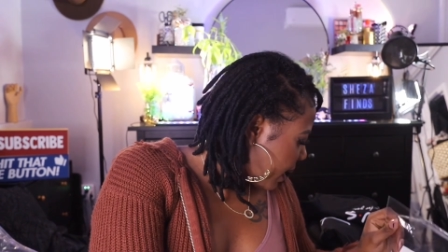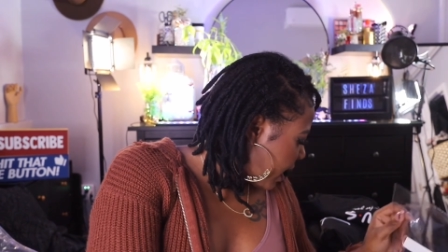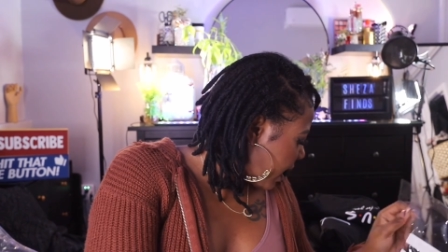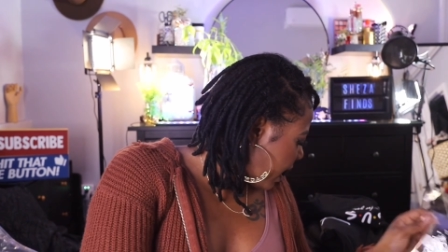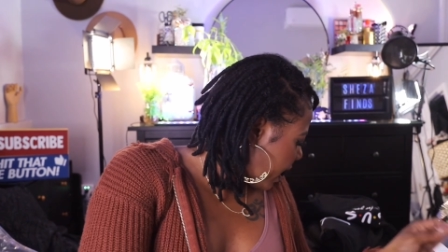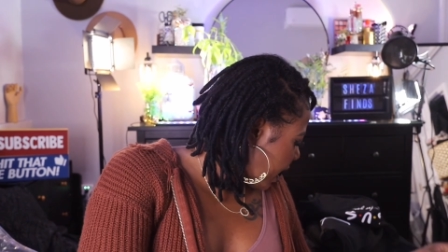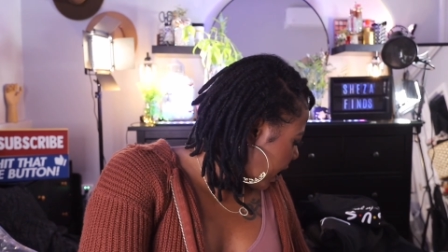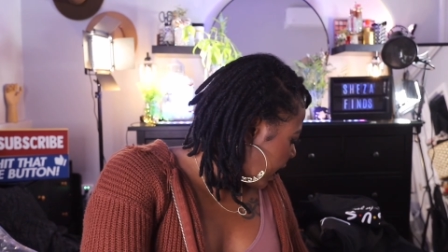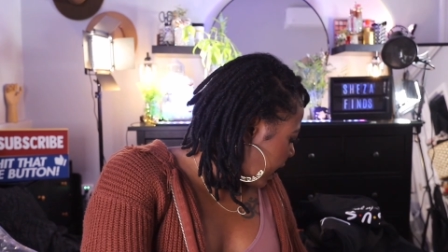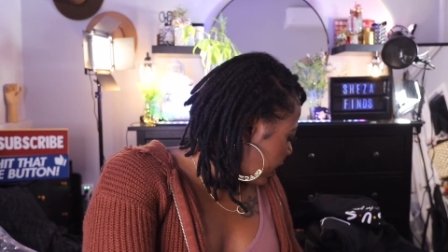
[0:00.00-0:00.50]

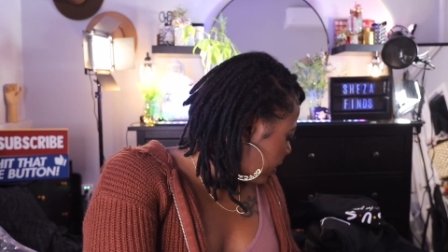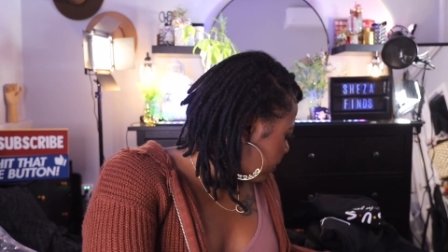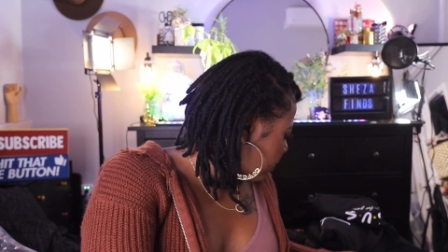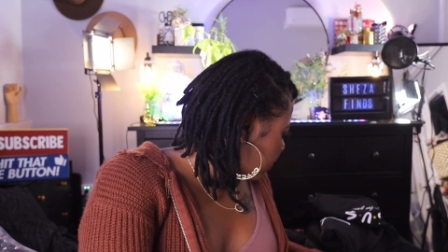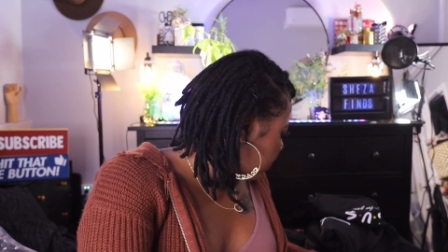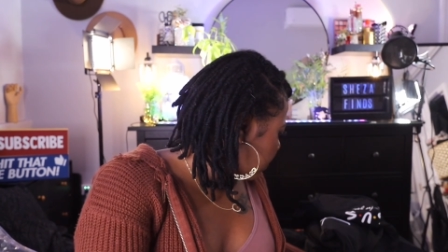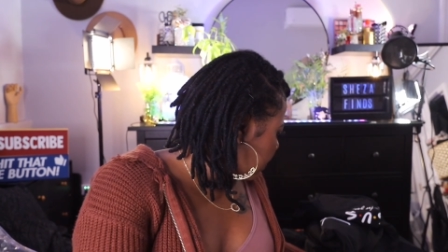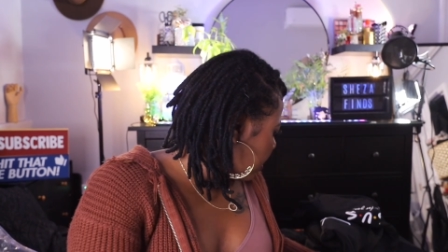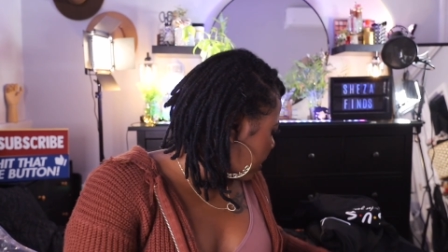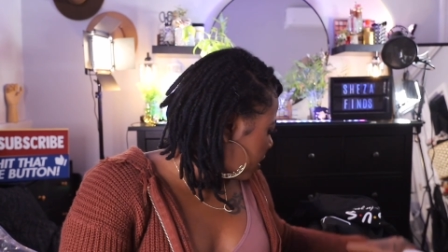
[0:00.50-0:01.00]
hat as
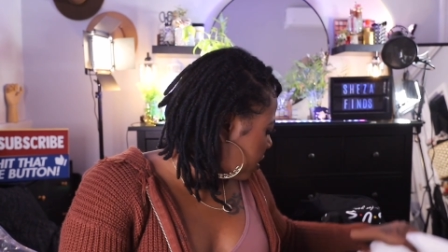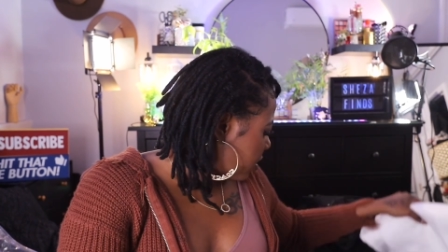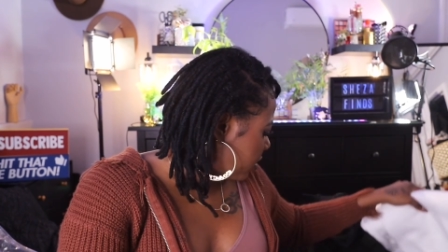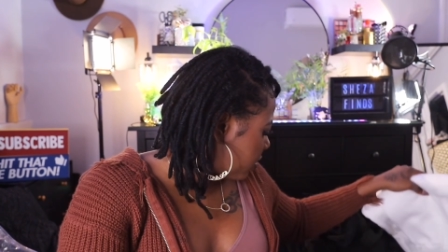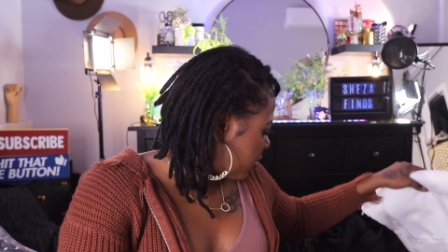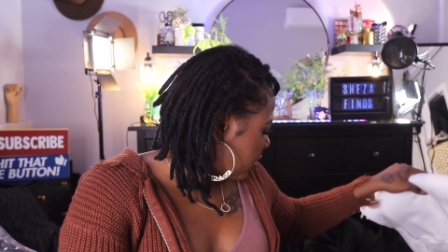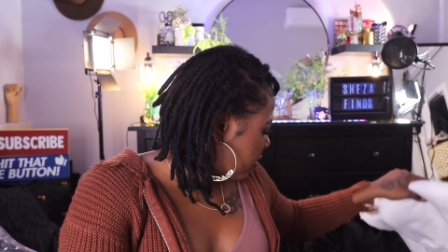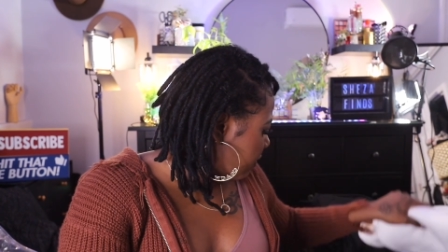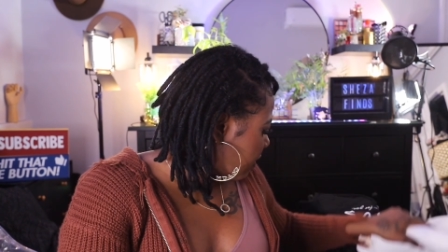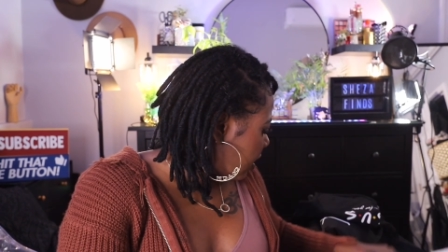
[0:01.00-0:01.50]
well. Let's
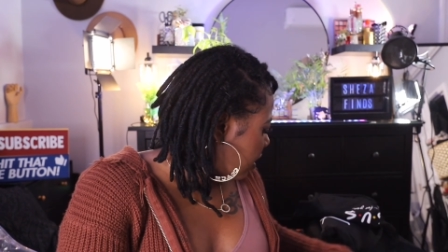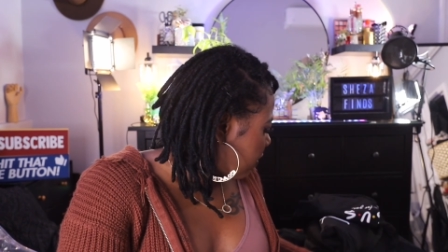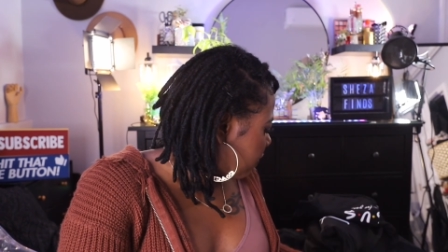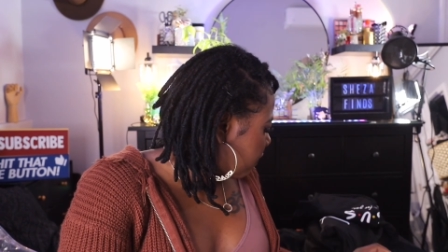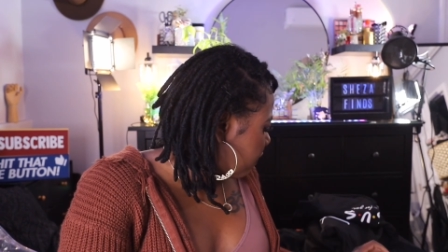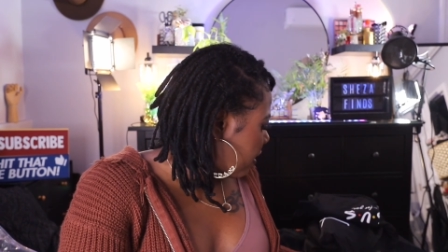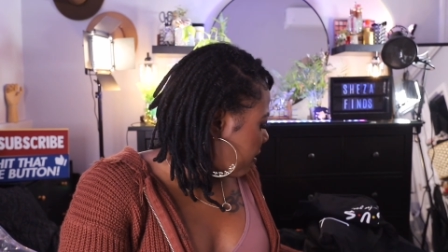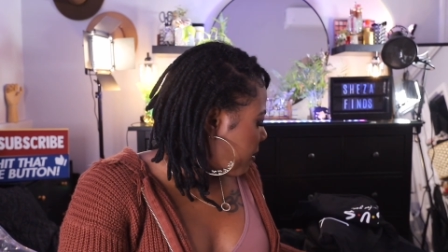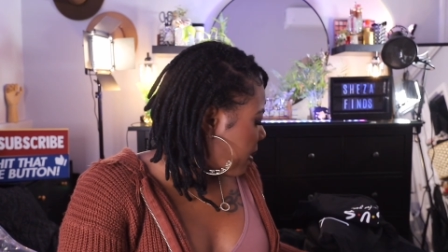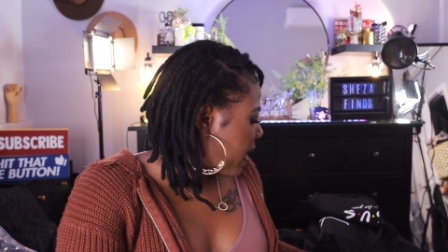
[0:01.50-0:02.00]
see if I can
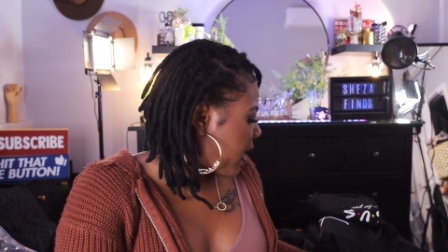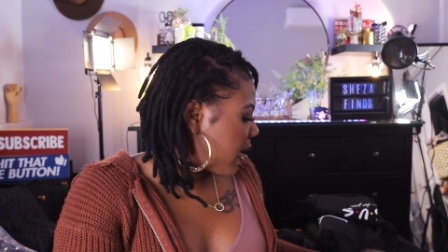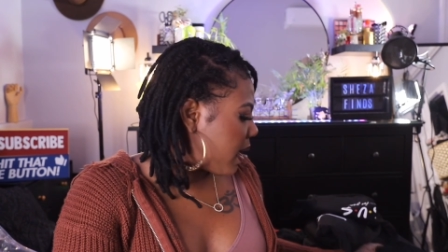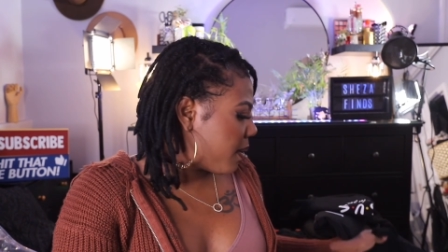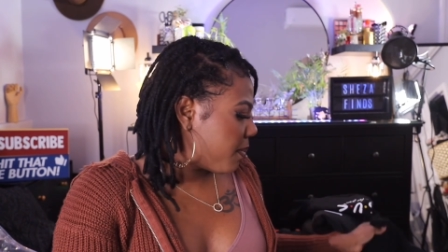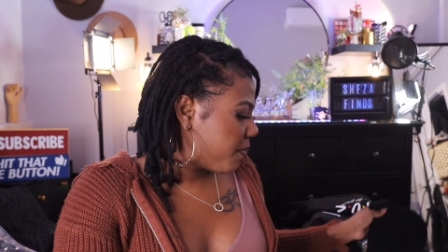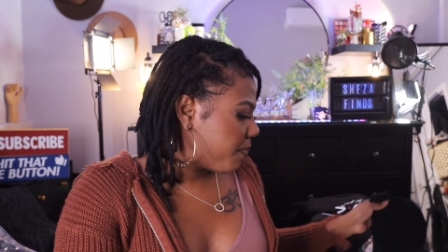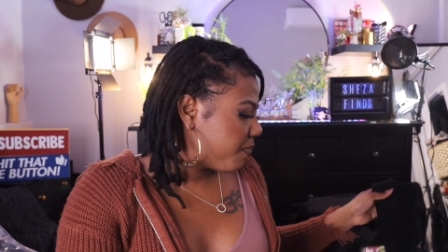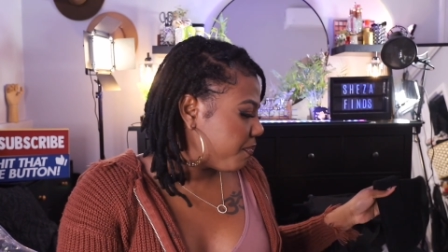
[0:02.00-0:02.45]
find my hat.